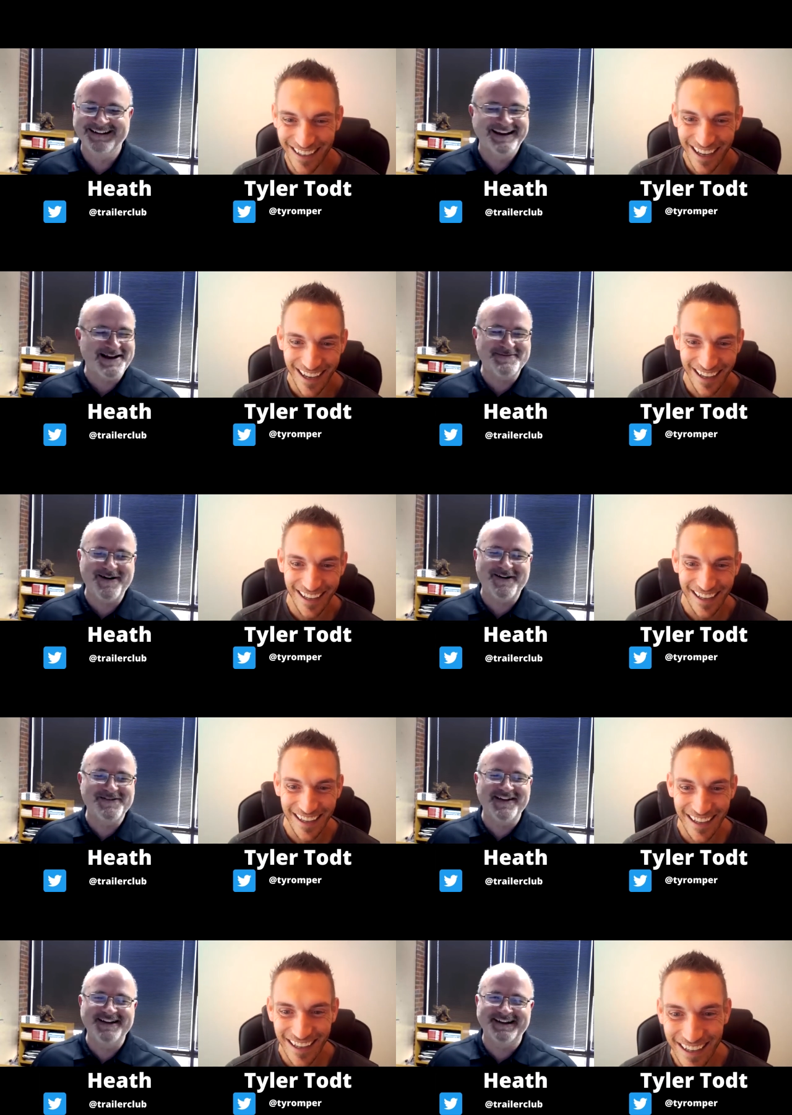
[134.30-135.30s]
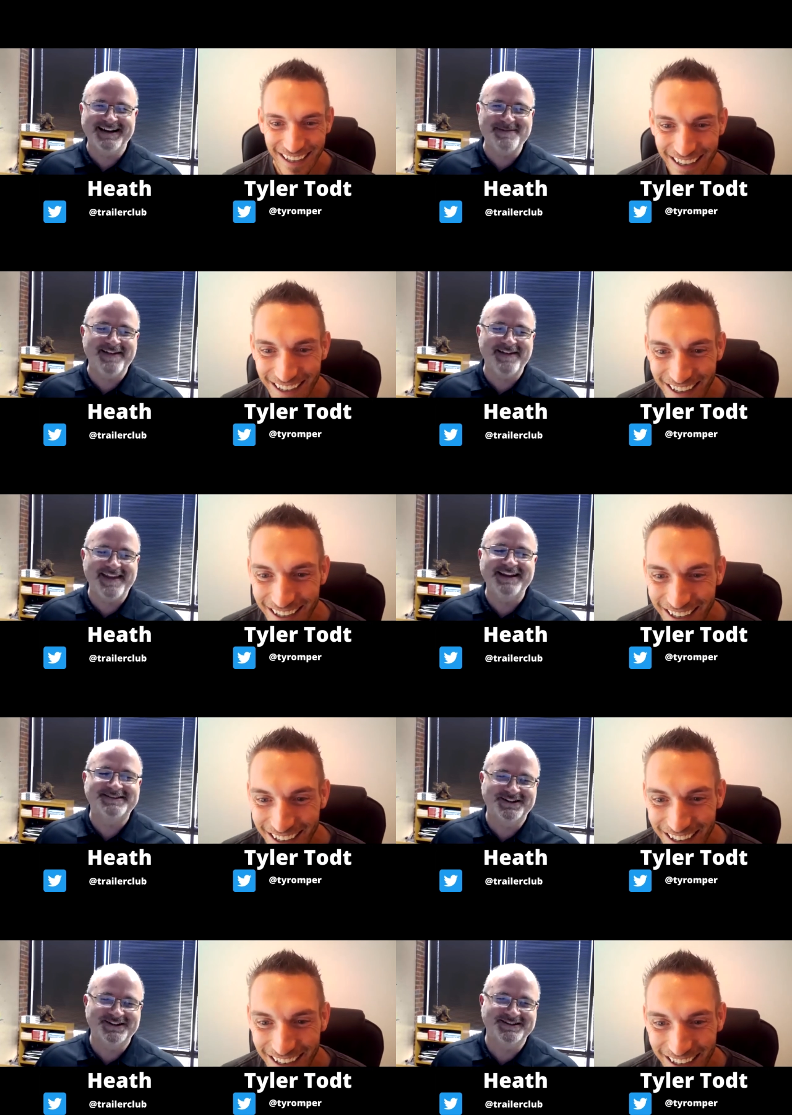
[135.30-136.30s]
Speaker 1: Come on and visit. I'm on the
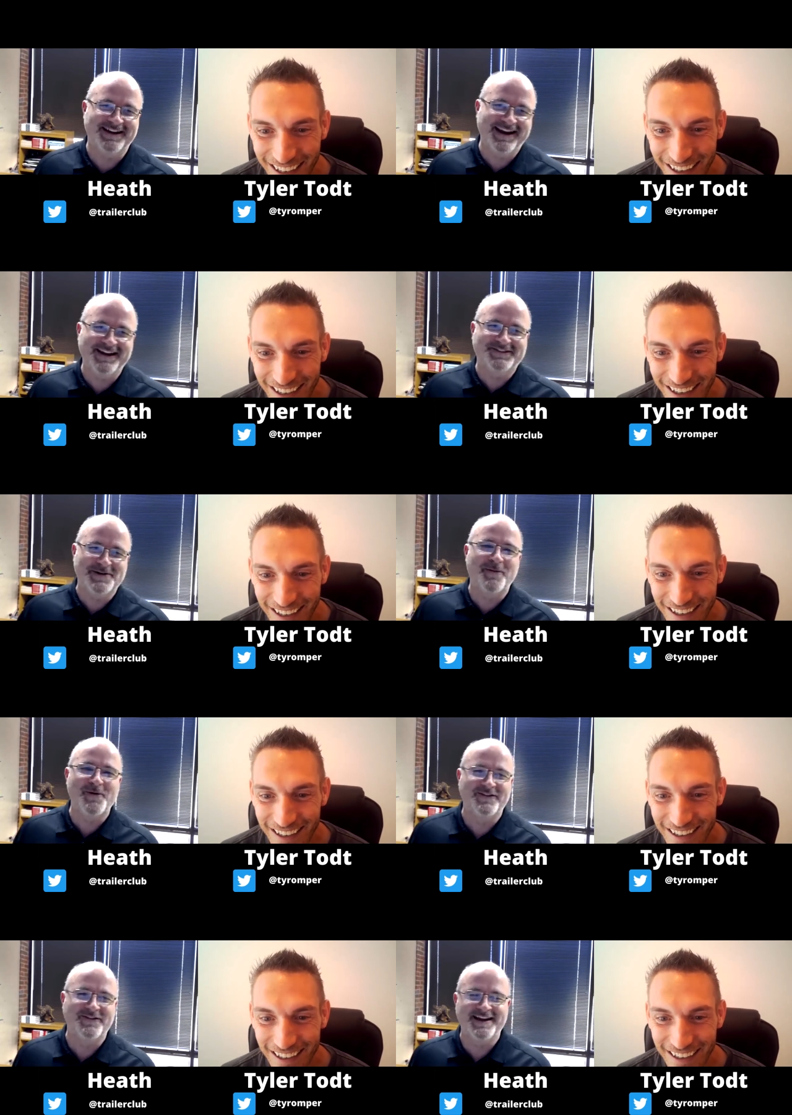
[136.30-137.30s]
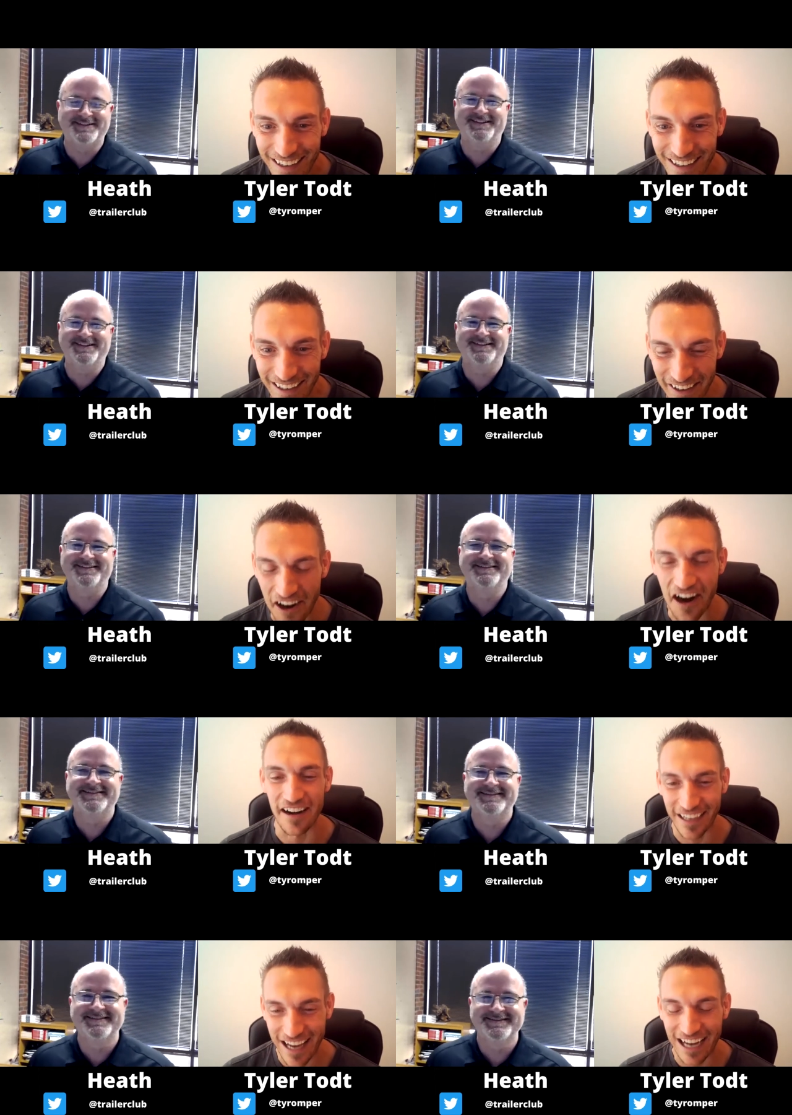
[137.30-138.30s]
eastern eastern border of Texas.
Speaker 2: All
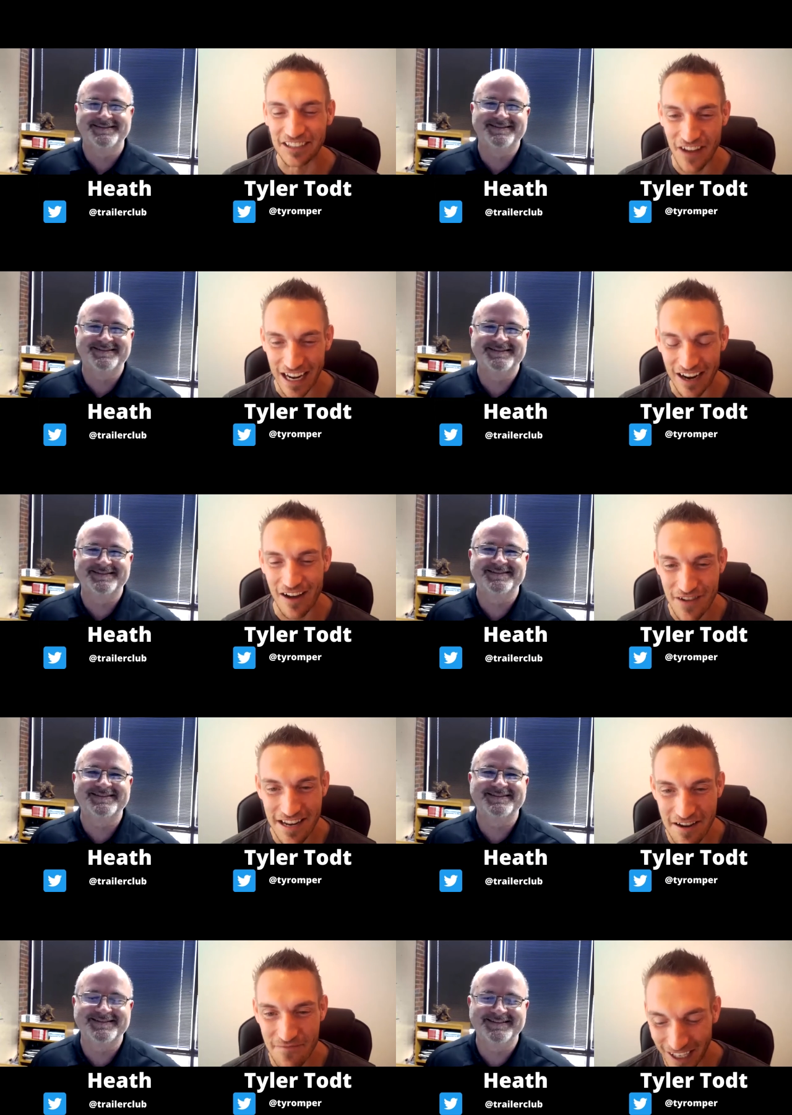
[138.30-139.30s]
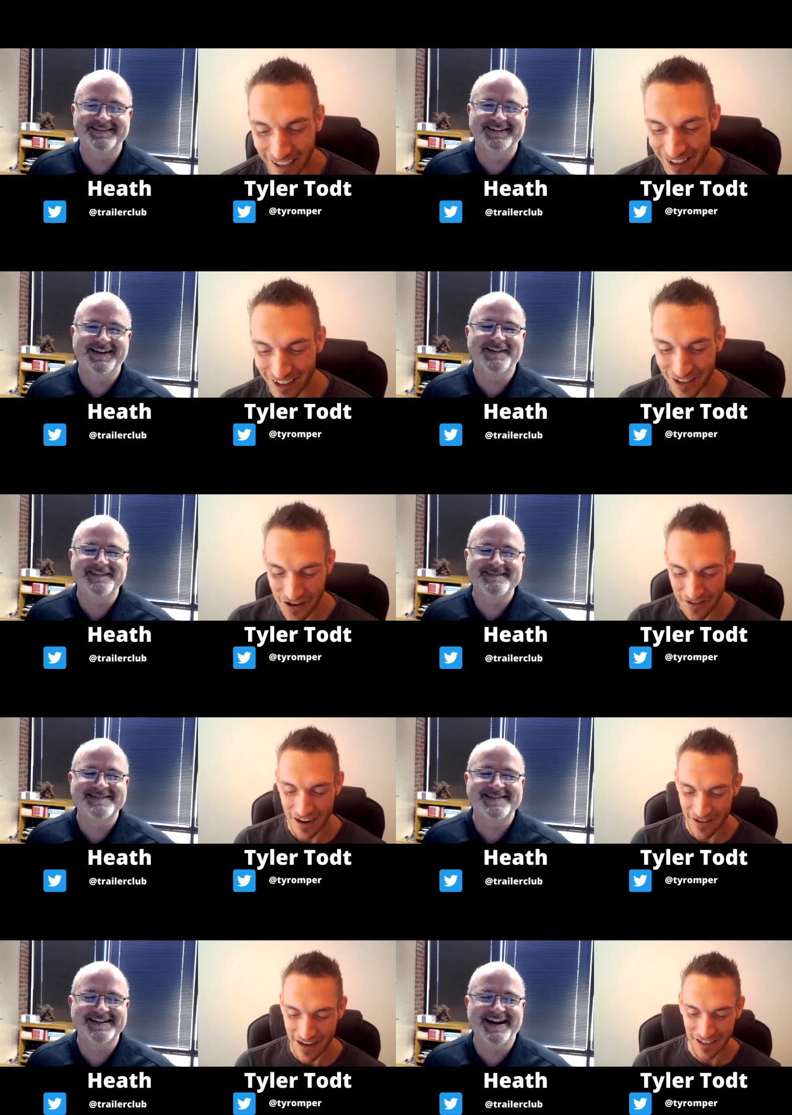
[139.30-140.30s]
right, I got you, man. I'm gonna hit up Texas soon. I'm,
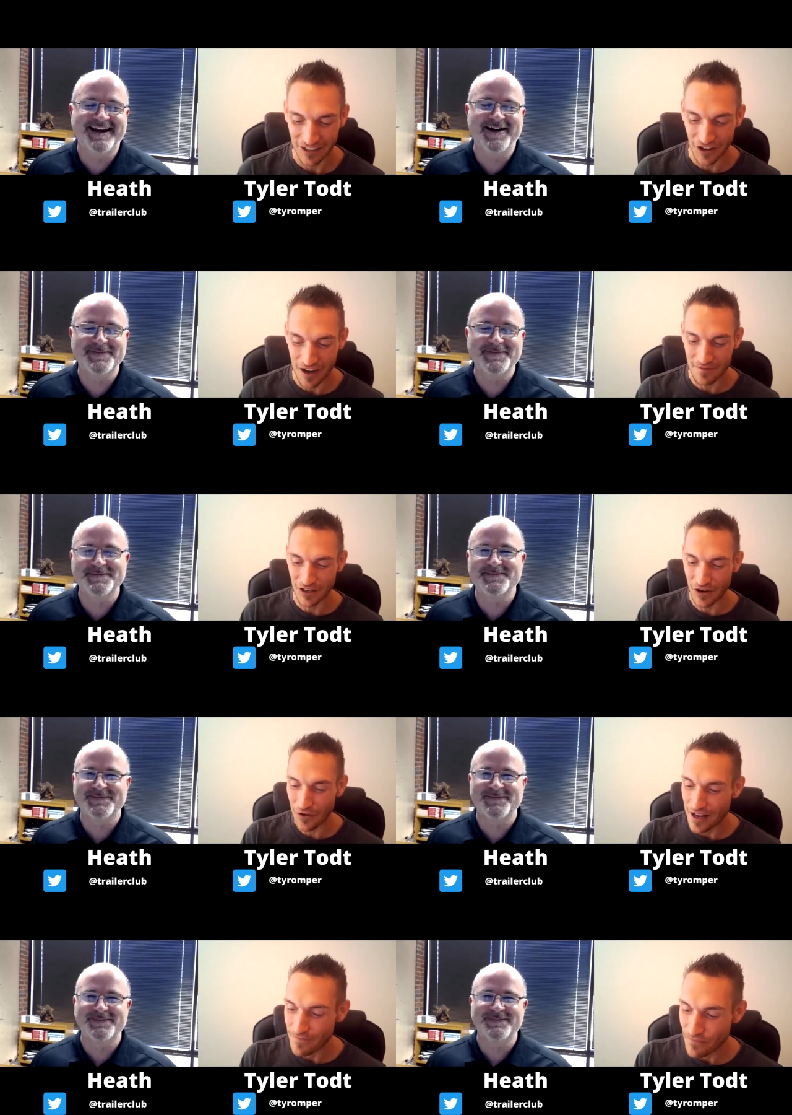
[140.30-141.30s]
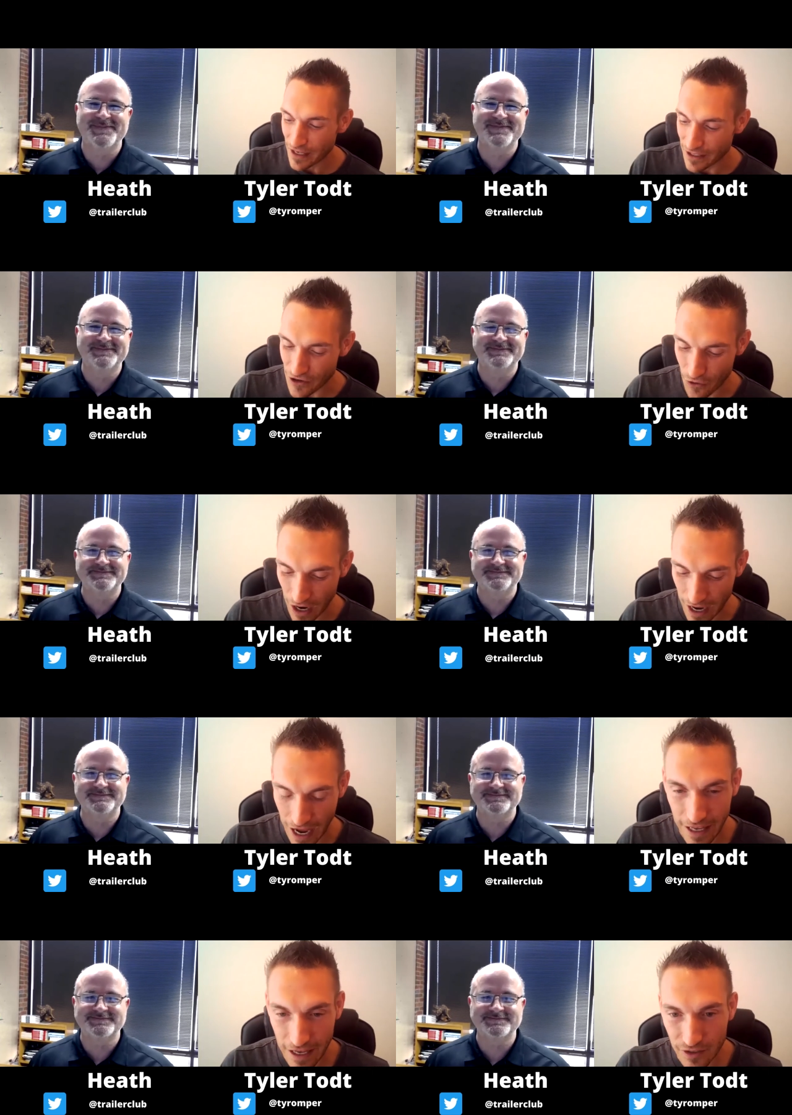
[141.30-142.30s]
I'm gonna hit you up. So, you know what?
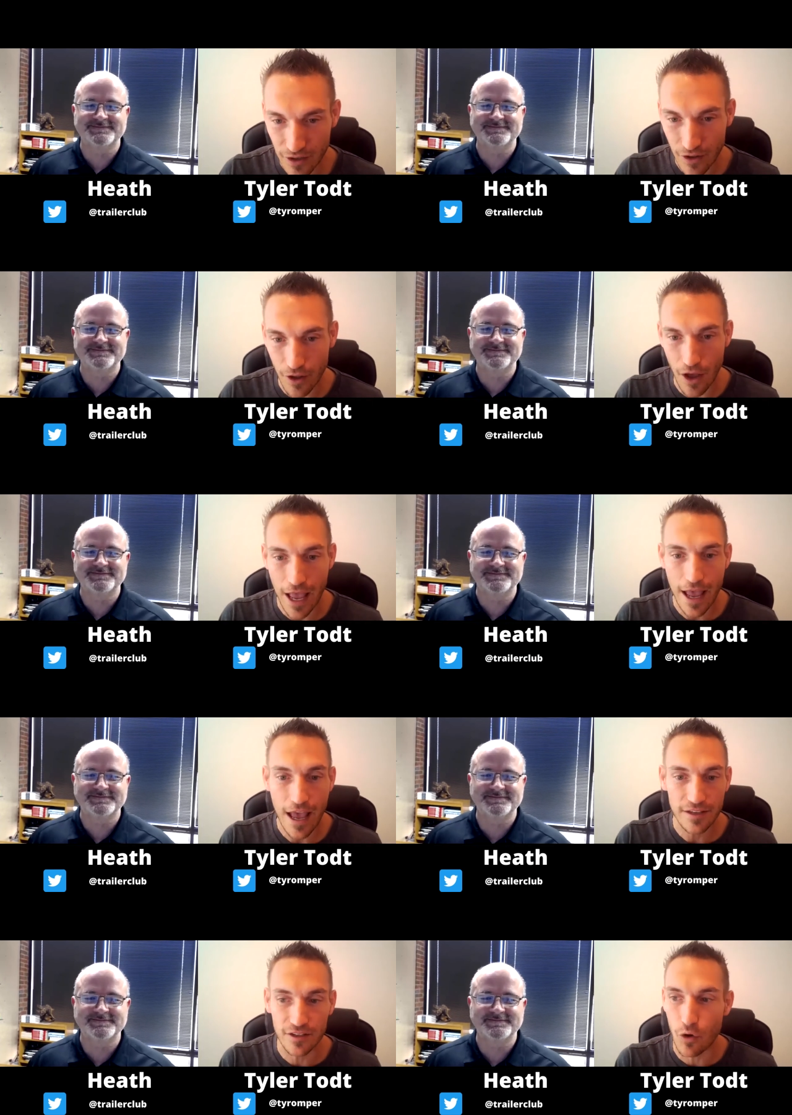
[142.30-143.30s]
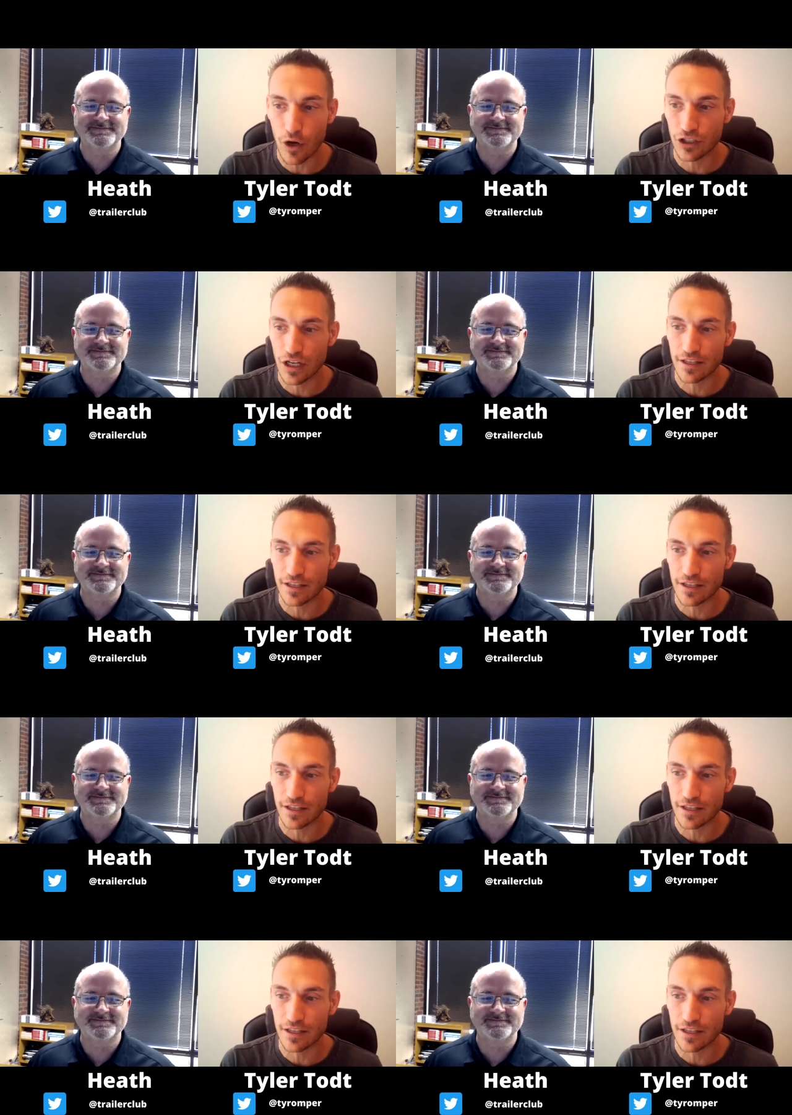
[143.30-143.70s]
I guess I asked this question